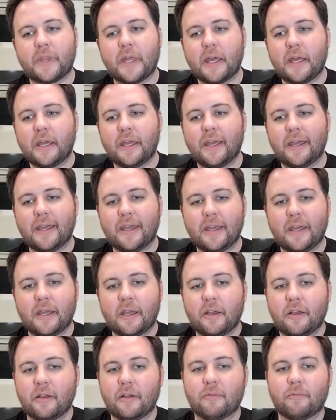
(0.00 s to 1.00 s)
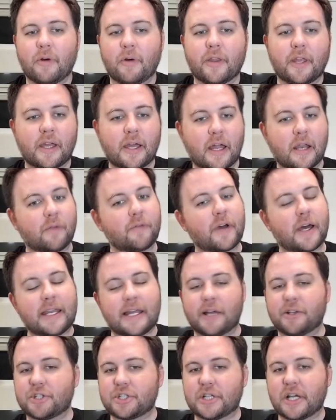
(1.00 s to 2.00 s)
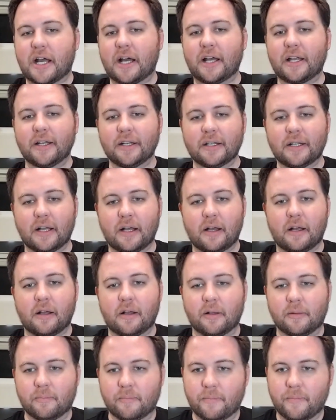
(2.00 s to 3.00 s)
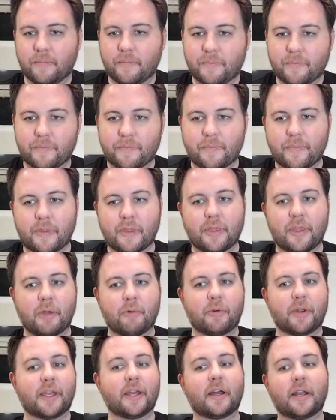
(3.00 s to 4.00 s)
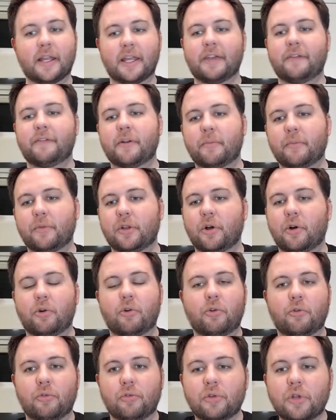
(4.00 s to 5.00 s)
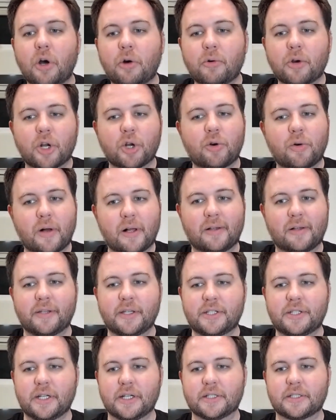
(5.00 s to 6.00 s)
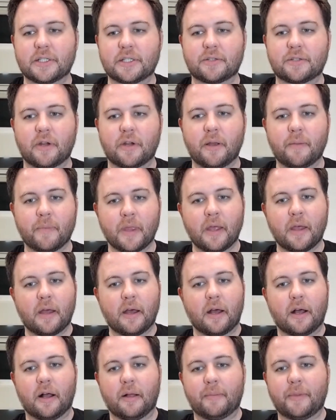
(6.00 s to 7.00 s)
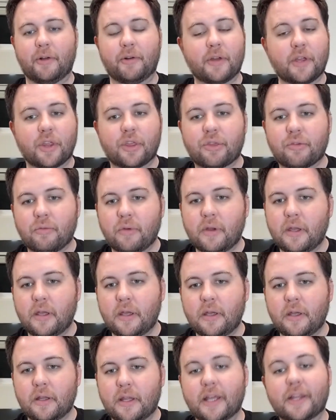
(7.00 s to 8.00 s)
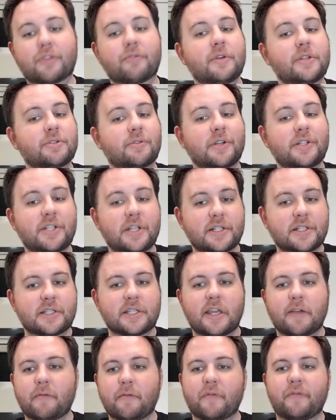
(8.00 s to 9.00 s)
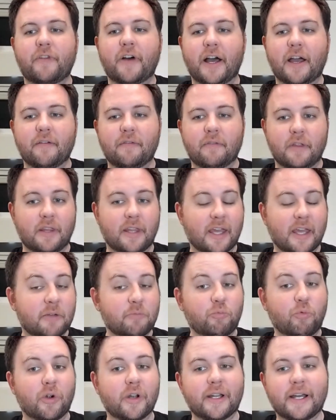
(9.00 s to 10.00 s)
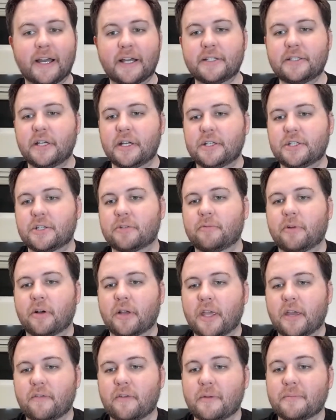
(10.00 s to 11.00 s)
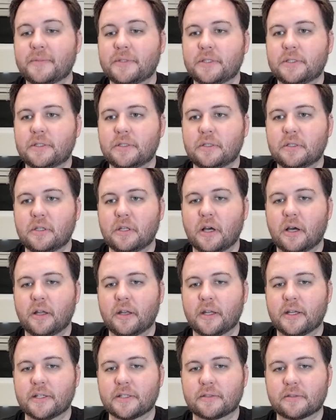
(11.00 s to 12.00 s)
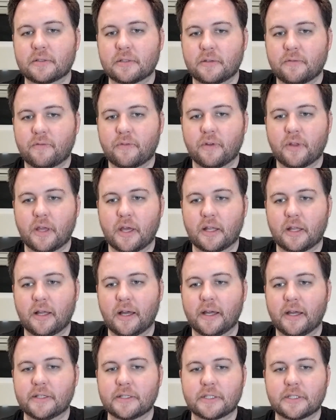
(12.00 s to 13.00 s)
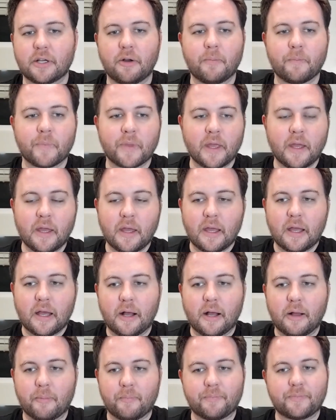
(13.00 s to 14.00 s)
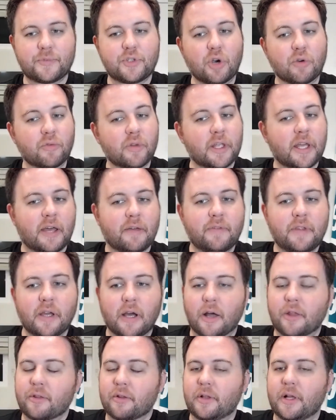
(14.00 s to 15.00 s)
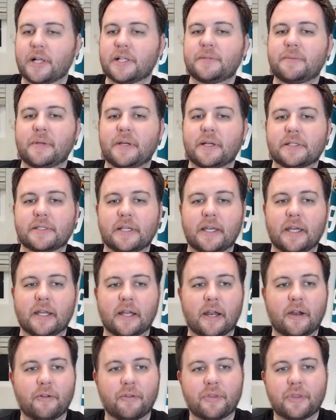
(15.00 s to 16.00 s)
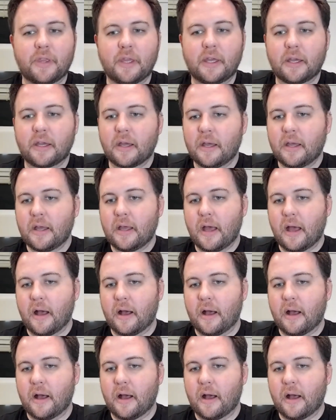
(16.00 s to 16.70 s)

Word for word: they, while they kind of got outshot, um, they were kind of giving up low, lower quality chances, right? Um, they only had three. They had three scoring chances, gave up five, and they had one high danger, while gave up none as for that line. So um, don't really have the other lines because, again, I don't think